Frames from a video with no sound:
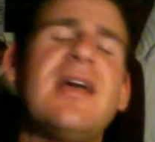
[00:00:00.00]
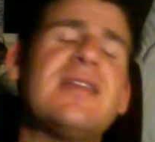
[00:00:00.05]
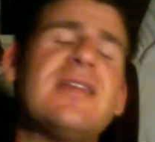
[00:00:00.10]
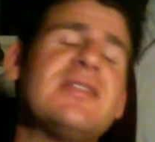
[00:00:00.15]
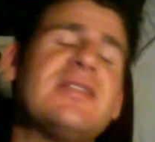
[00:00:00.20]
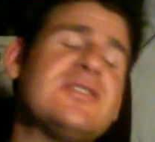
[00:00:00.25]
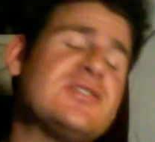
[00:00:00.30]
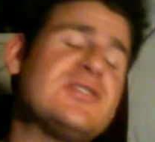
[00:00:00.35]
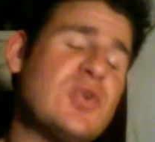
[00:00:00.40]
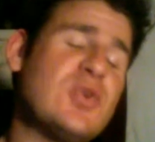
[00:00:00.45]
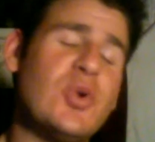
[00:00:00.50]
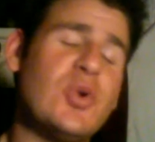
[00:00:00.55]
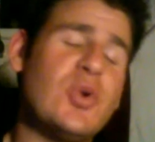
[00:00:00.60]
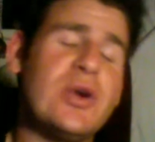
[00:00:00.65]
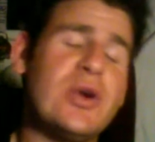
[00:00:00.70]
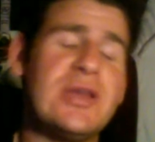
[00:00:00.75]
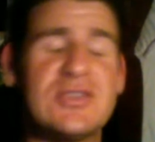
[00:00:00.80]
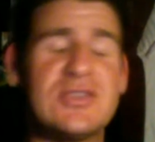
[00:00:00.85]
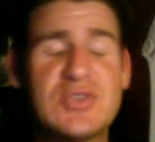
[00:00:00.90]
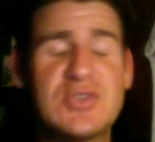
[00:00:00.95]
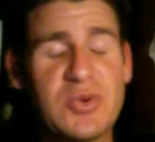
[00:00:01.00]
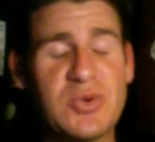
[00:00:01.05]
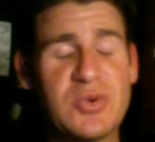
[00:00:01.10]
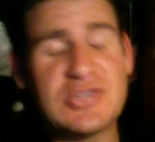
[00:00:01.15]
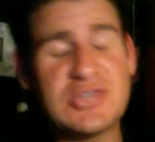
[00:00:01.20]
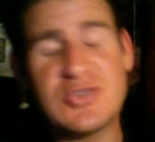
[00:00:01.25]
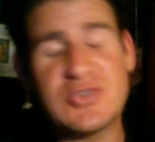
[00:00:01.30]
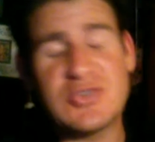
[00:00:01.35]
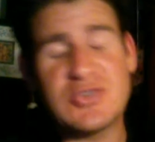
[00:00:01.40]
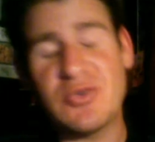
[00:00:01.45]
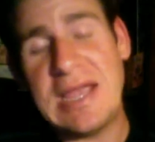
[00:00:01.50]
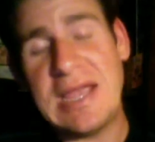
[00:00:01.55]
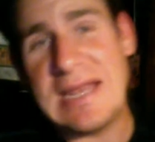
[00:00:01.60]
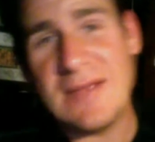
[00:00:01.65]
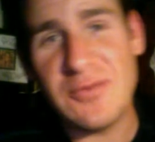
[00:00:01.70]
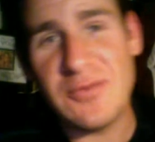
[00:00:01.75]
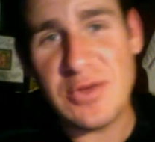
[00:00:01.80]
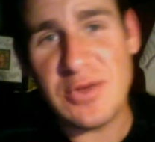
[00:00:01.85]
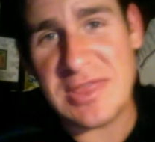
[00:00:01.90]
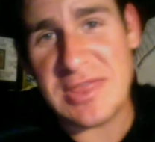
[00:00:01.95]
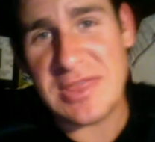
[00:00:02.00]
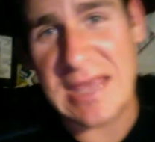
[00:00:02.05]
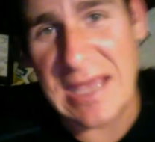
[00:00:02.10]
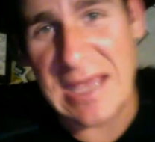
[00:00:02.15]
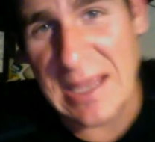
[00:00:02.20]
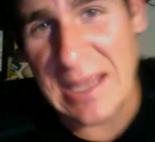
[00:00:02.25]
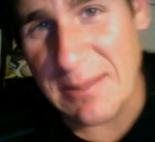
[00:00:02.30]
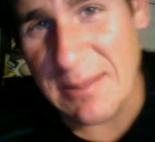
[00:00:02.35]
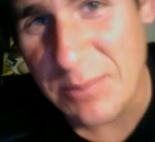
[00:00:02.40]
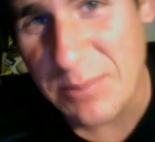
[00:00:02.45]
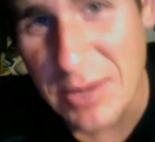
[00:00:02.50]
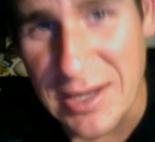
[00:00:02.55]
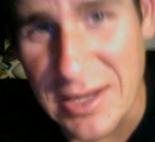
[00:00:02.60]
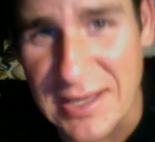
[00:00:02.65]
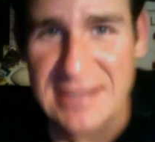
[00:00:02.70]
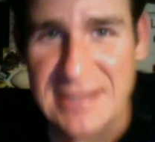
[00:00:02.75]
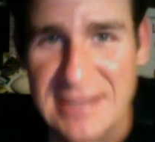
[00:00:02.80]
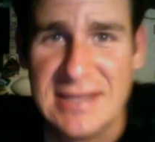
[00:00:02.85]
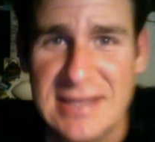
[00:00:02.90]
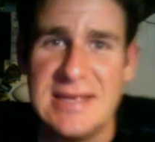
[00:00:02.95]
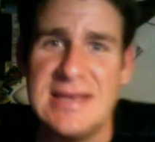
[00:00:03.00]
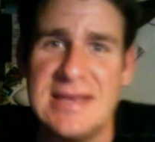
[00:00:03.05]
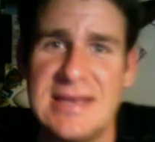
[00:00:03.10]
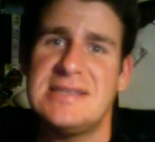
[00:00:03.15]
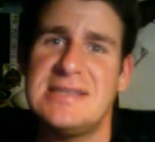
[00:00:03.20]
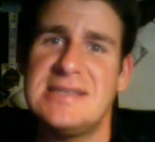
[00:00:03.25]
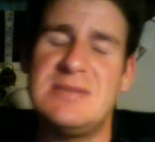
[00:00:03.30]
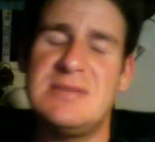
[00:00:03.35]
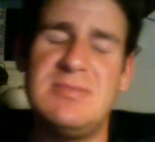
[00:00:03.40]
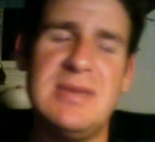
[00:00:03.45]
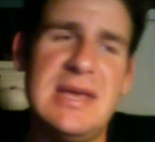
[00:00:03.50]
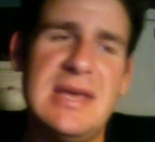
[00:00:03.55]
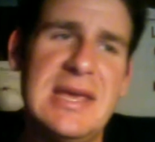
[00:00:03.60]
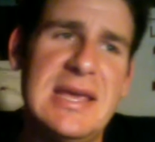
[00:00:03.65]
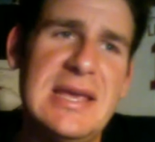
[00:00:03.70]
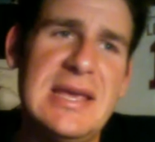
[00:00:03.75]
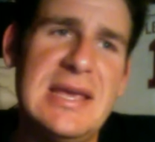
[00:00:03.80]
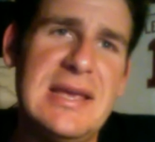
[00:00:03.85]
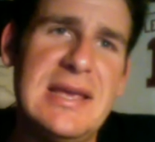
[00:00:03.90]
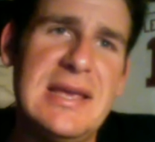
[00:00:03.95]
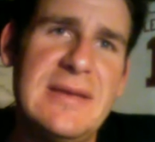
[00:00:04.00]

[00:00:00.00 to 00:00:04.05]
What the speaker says: the story. The story's great and everything, but to me,